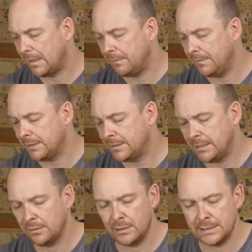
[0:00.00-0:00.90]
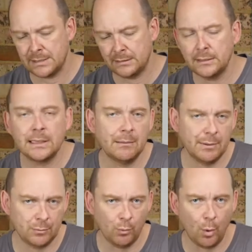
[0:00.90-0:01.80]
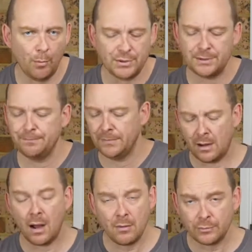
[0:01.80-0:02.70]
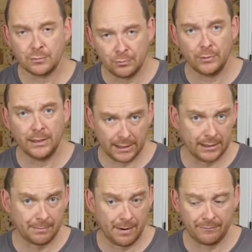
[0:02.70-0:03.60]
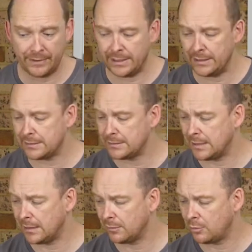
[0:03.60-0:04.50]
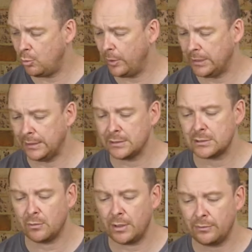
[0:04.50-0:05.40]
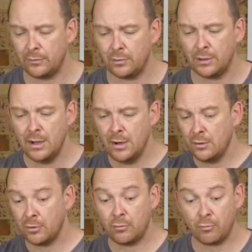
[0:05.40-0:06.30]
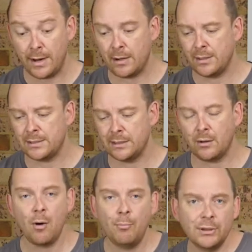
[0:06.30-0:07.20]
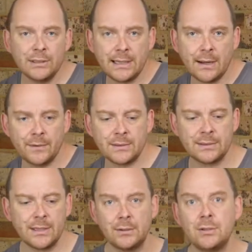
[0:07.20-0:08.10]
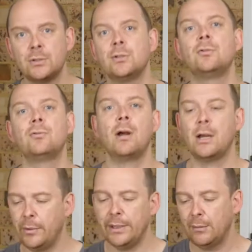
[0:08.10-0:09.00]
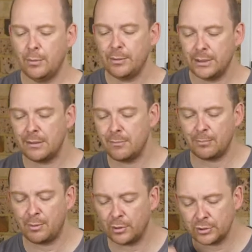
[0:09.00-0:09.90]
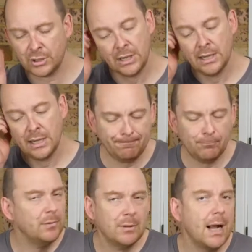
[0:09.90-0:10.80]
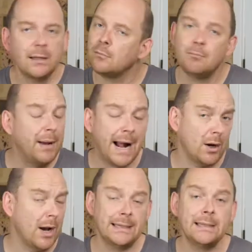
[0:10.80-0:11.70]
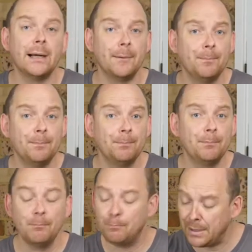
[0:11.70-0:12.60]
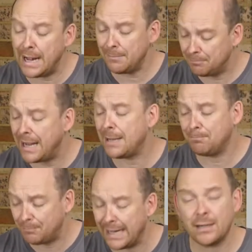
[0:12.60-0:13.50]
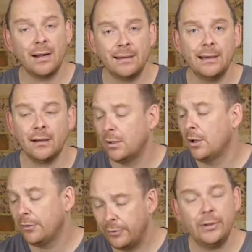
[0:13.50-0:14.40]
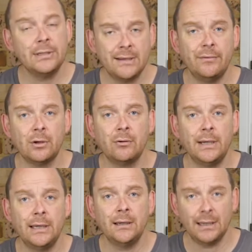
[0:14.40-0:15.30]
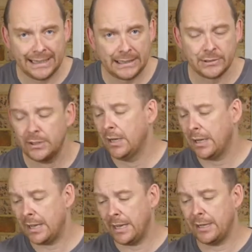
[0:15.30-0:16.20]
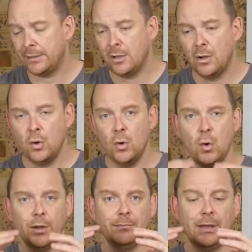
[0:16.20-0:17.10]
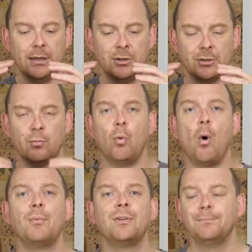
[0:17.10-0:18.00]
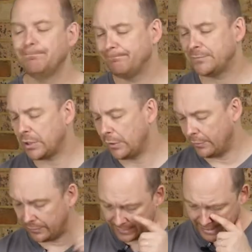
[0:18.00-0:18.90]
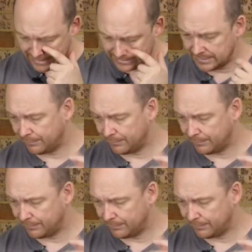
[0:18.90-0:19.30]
this hill is a little bit warped. I was really under the pump for getting this done quickly, so I thought, great idea, I'll put this out in the sun just to dry quickly when we did the Mod Podge. That bad idea. Bad idea. 37-degree heat, and it just warped. So that is a